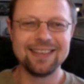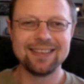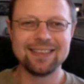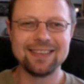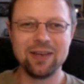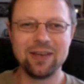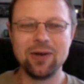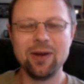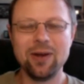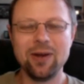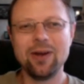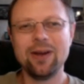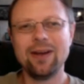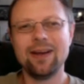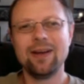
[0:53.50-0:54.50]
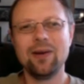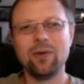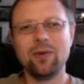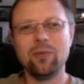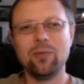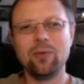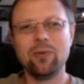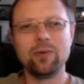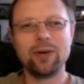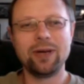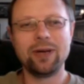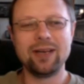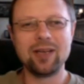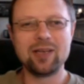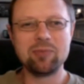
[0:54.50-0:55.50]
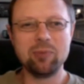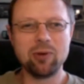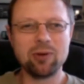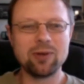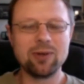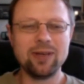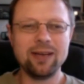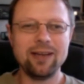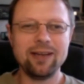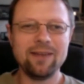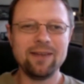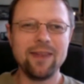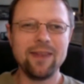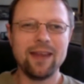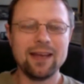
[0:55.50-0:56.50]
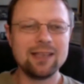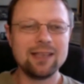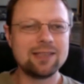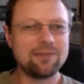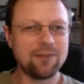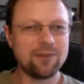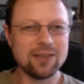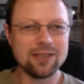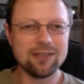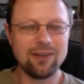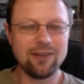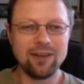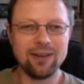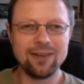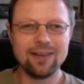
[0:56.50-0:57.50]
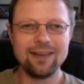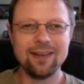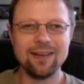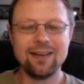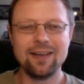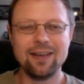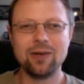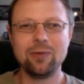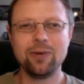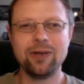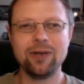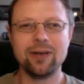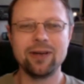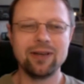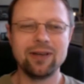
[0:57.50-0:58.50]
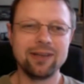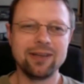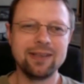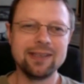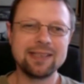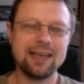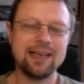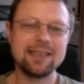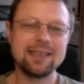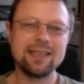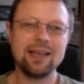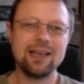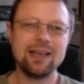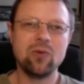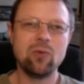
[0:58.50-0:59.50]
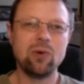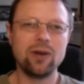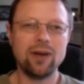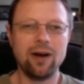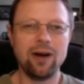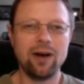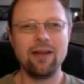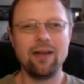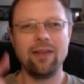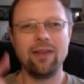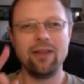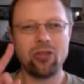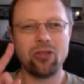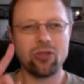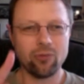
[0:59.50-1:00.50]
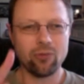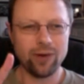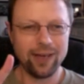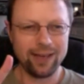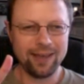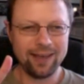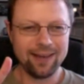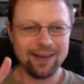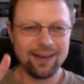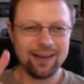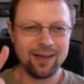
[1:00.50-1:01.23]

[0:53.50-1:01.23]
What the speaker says: So what we're going to explore today is, first of all, we are going to discuss what are the three